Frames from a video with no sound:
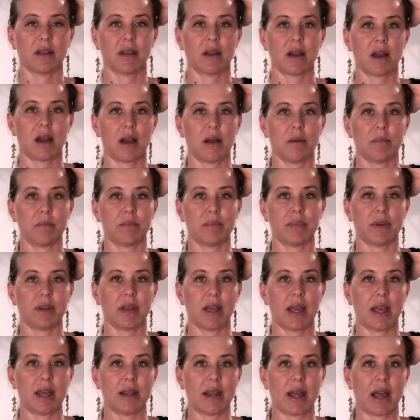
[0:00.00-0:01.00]
up
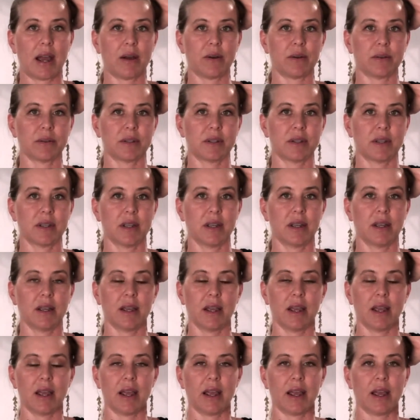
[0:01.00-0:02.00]
and out.
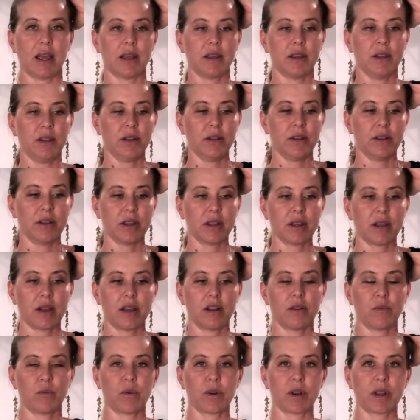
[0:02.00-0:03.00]
And you can kind
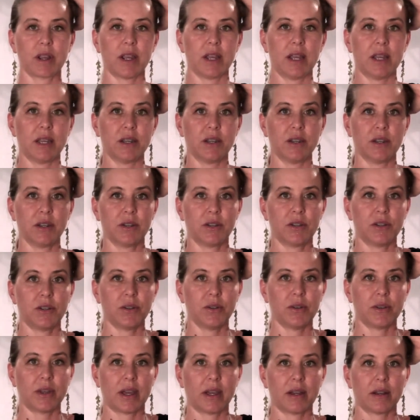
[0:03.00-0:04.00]
of work
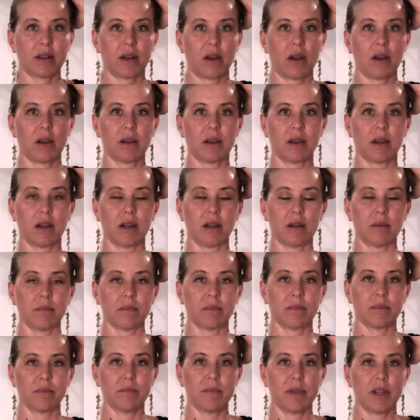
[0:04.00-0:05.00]
into that
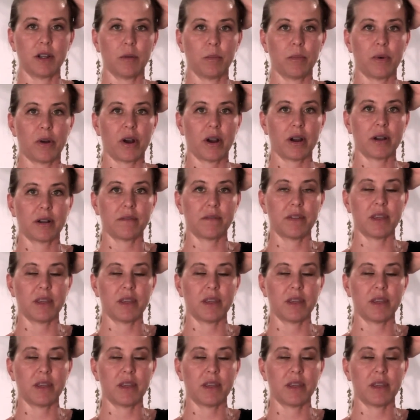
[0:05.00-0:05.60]
middle part of